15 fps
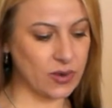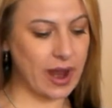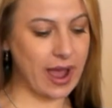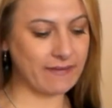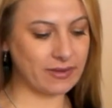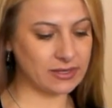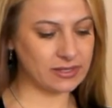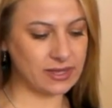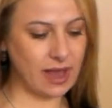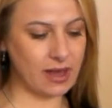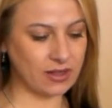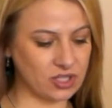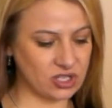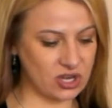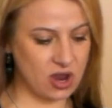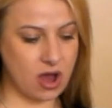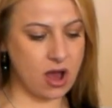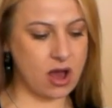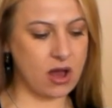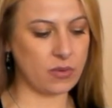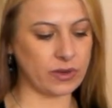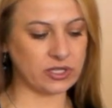Carabas,
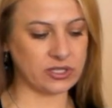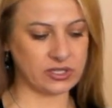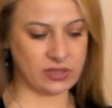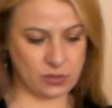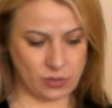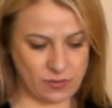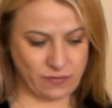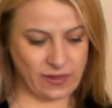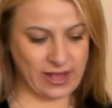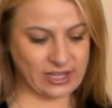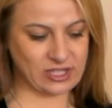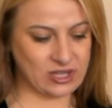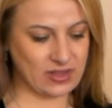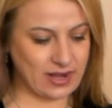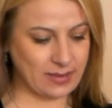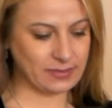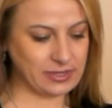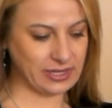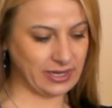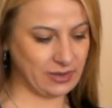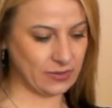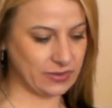halogenol, which is the reflection that I'm
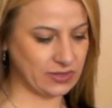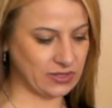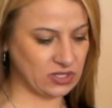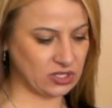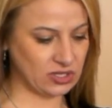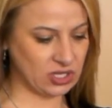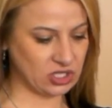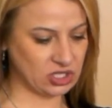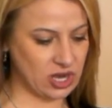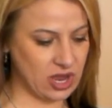seeing with the